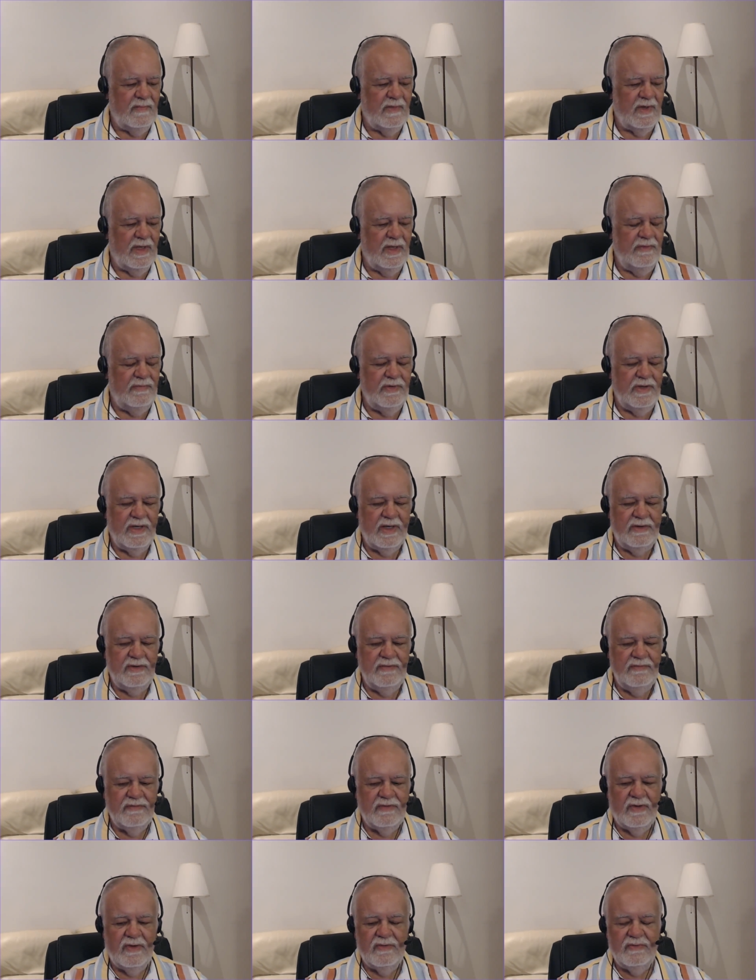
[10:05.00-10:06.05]
If you get
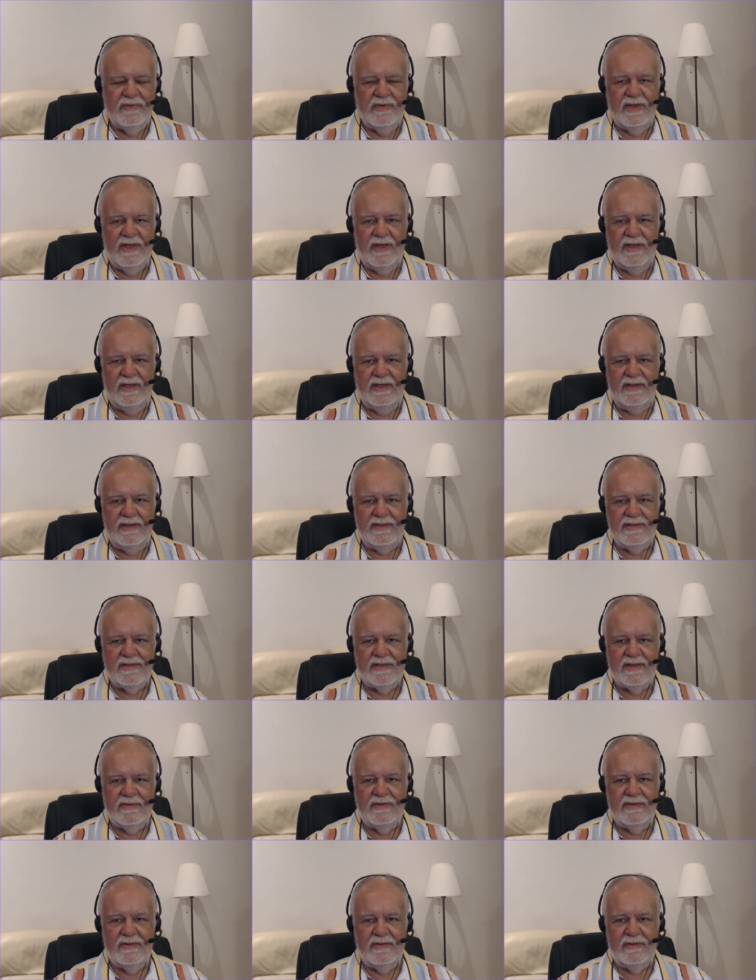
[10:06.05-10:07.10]
involved with any
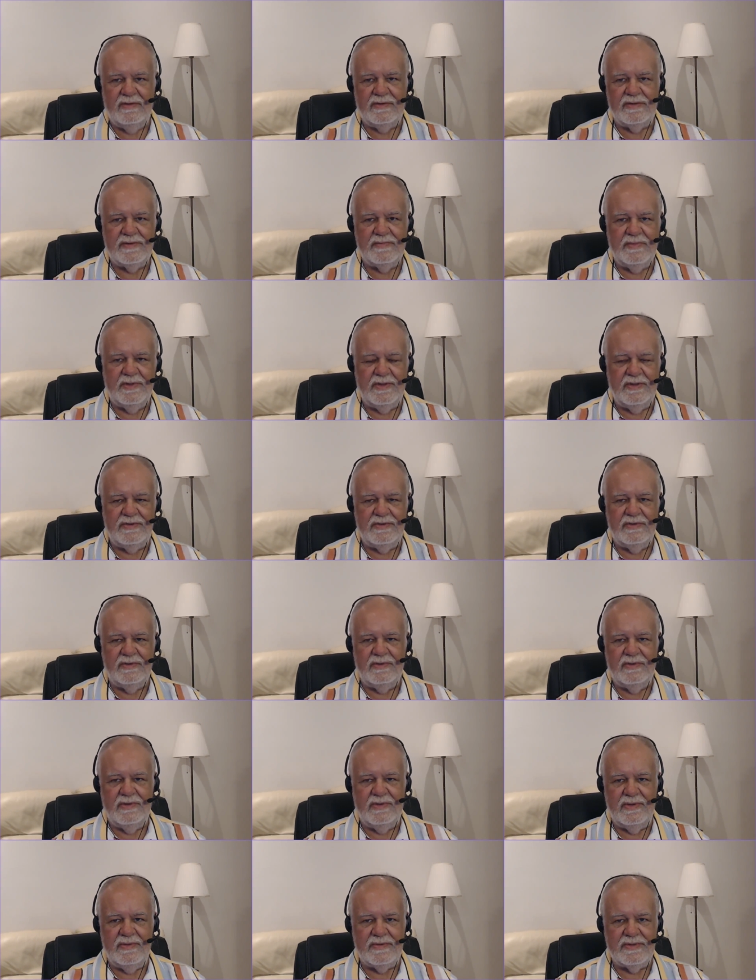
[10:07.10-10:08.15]
so-called spiritual
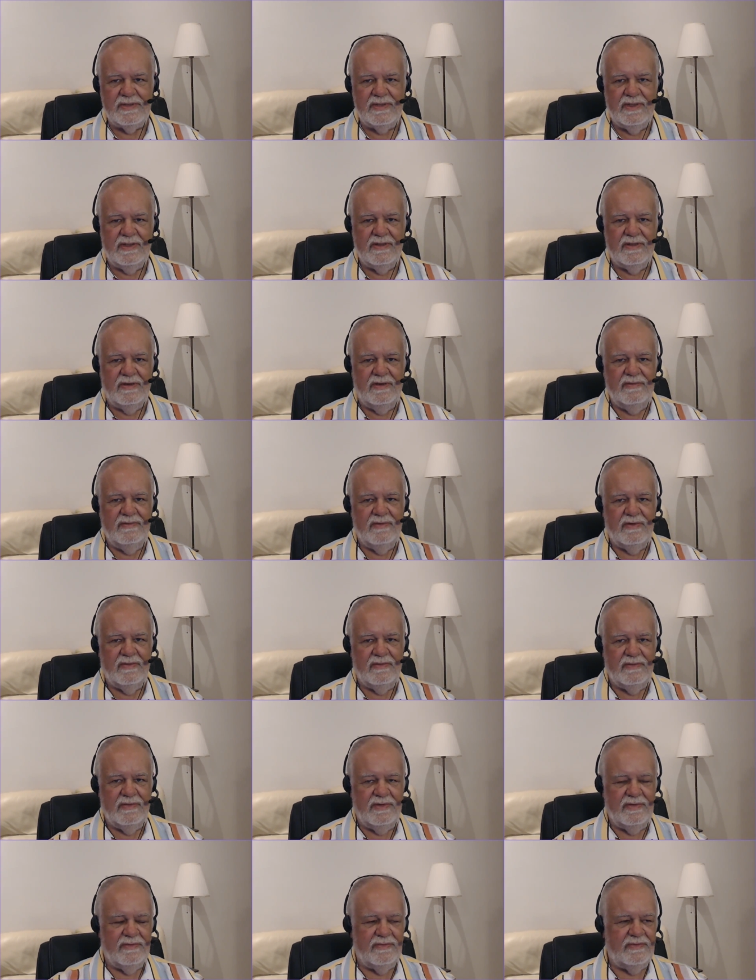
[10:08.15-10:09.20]
groups, and I got involved
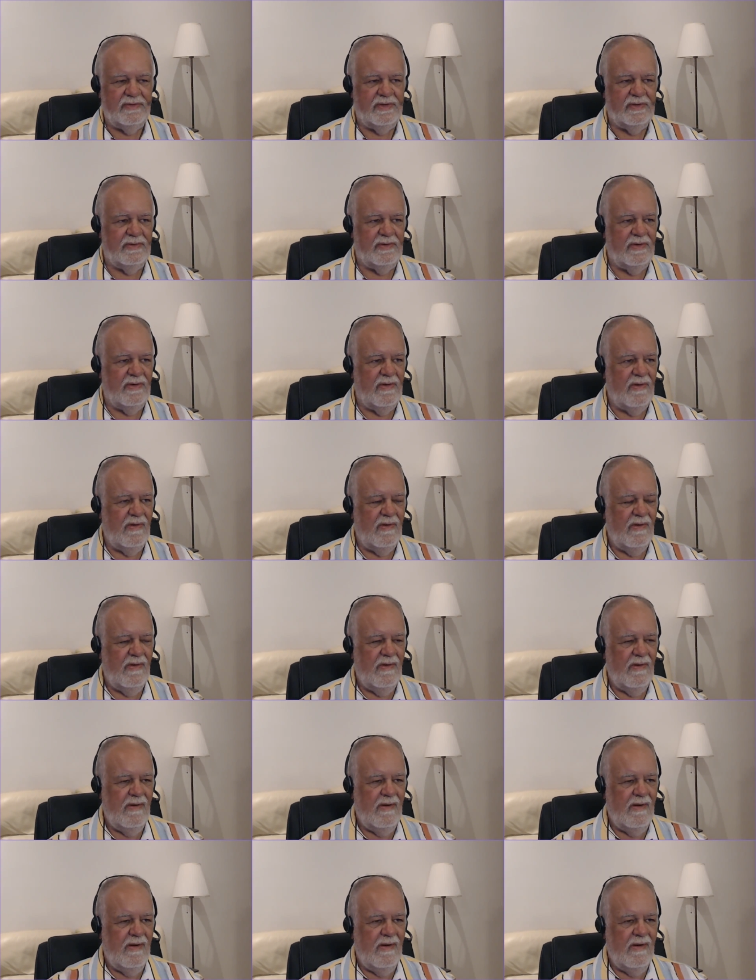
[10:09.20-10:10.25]
with a few,
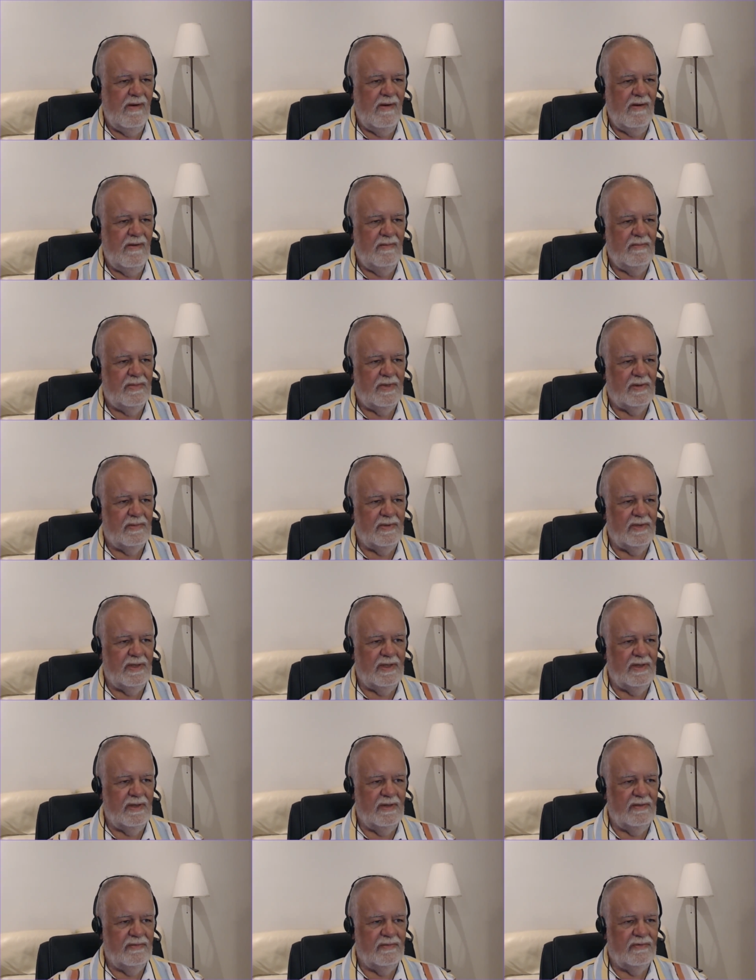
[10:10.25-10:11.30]
probably
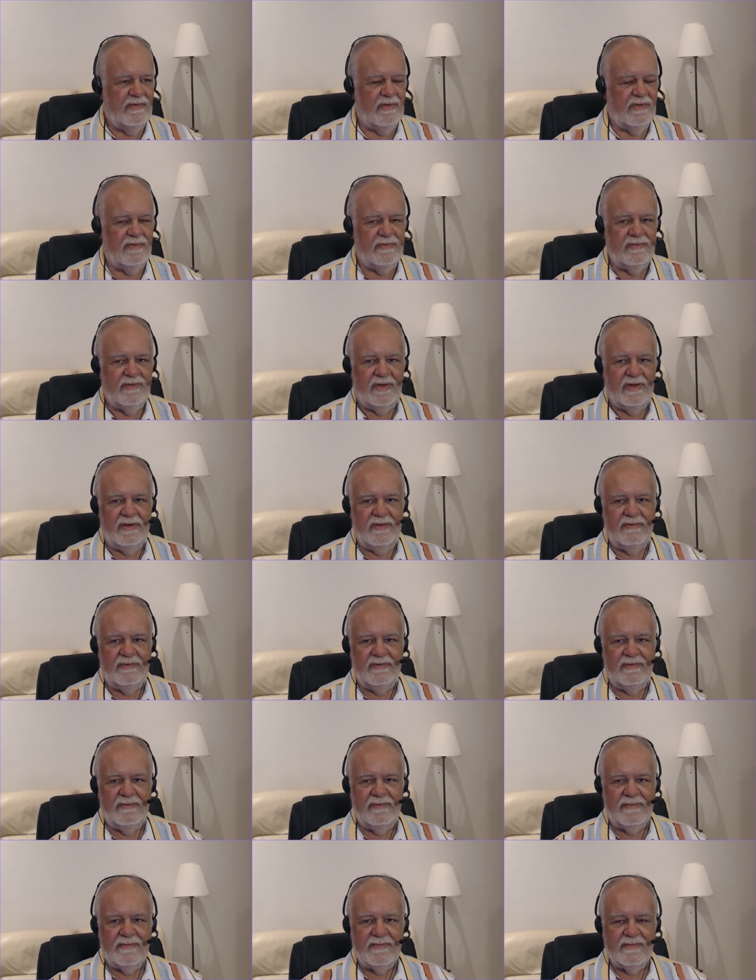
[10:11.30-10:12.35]
4 or 5,
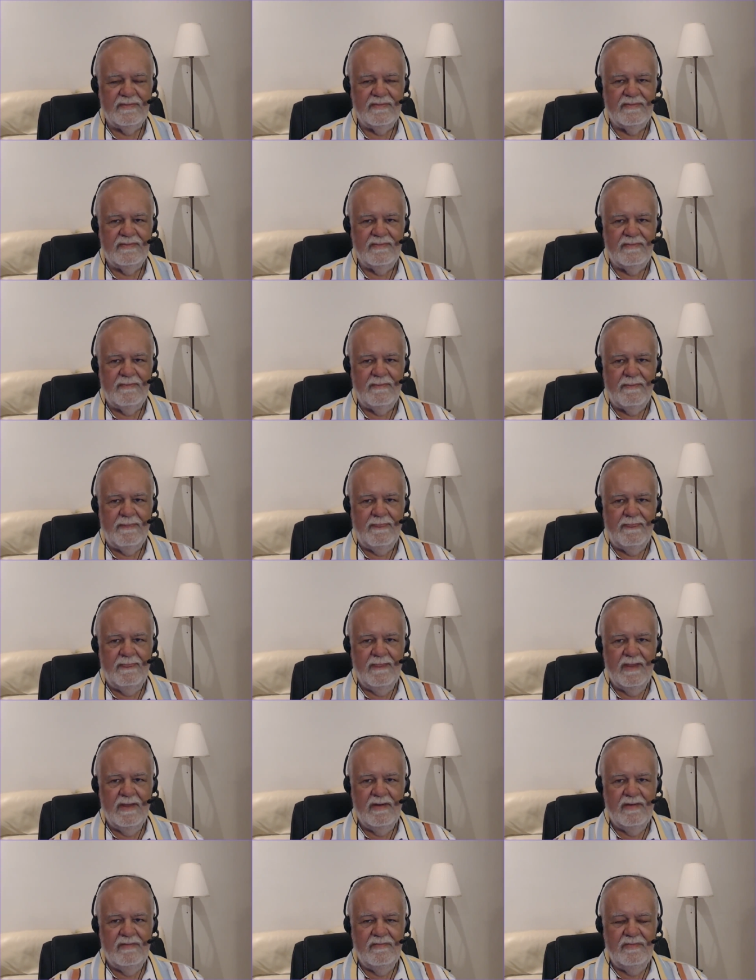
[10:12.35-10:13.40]

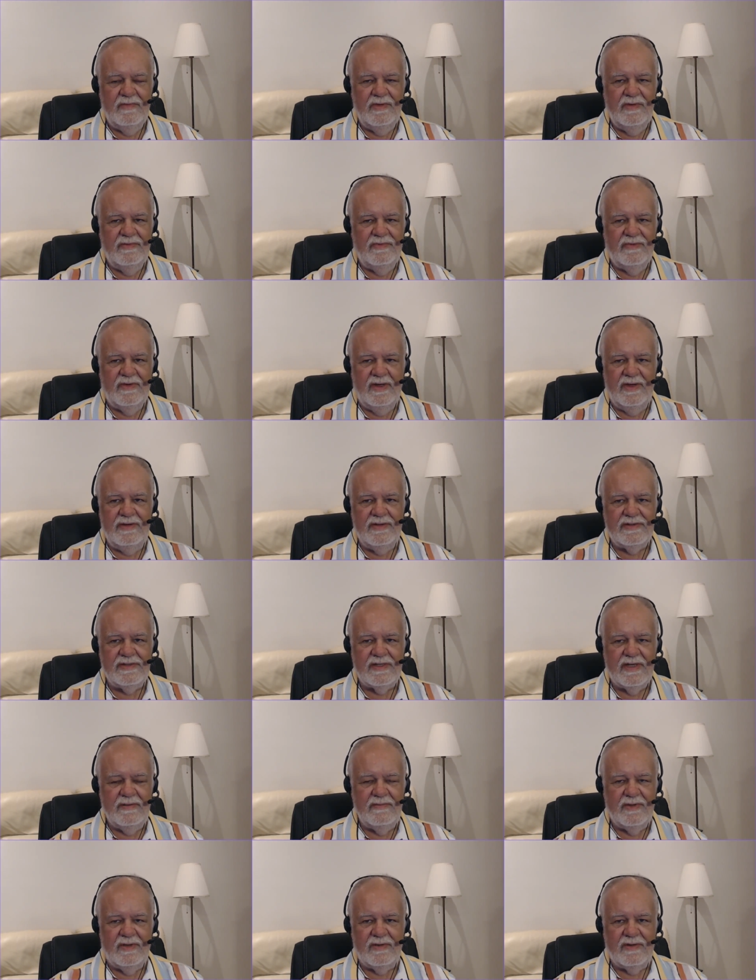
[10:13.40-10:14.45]
you'll find the
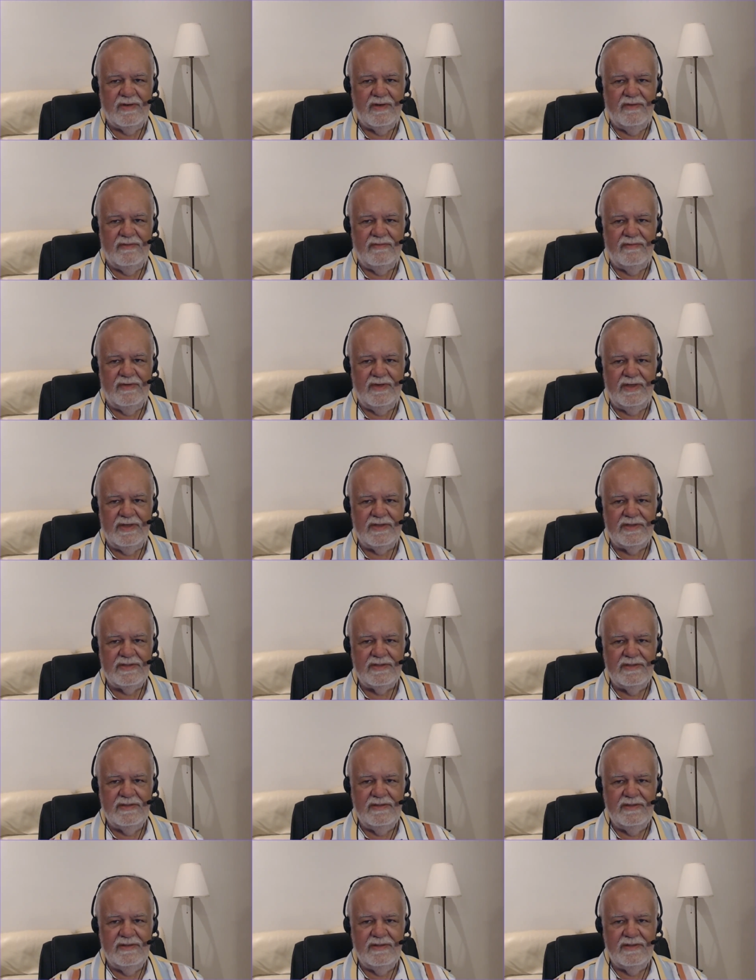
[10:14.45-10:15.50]
same old conflicts,
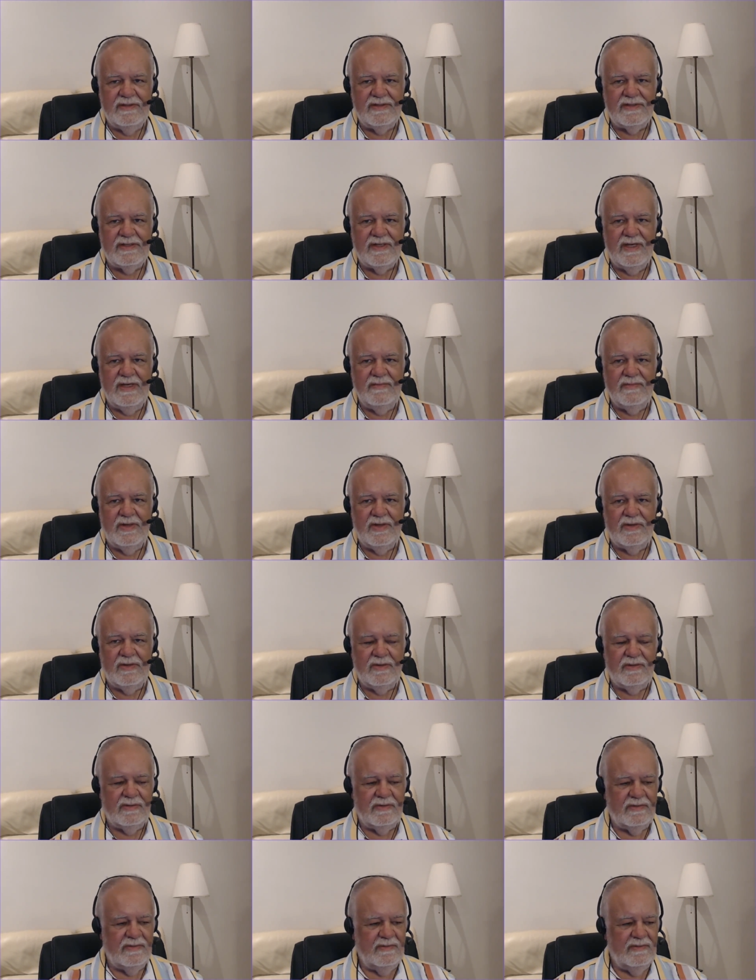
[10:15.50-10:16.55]
the same
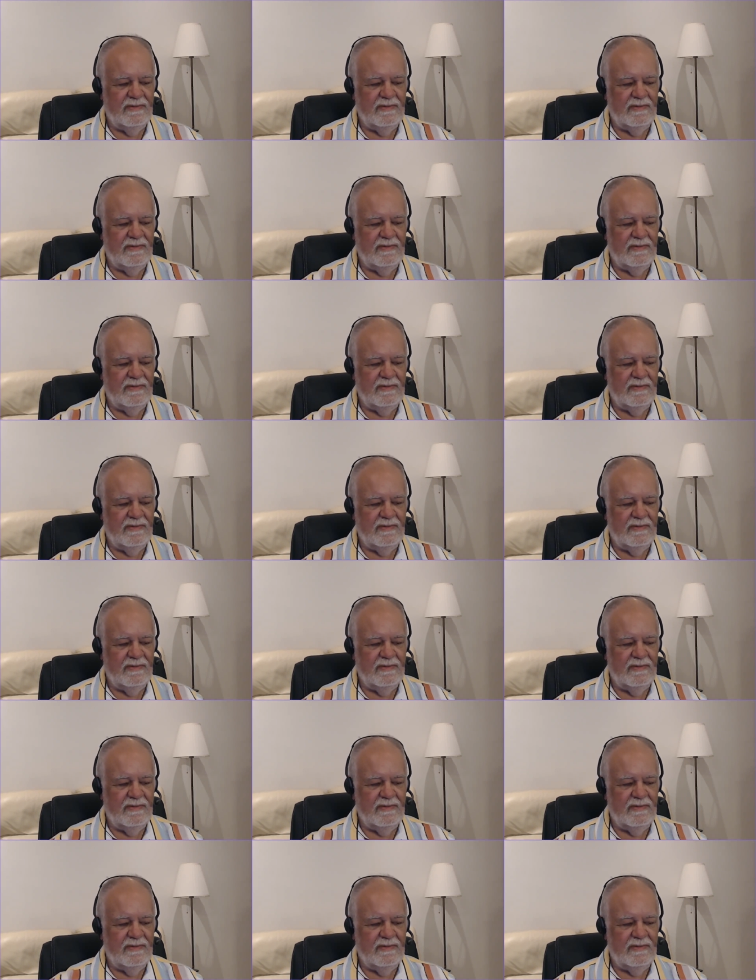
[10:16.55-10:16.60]
old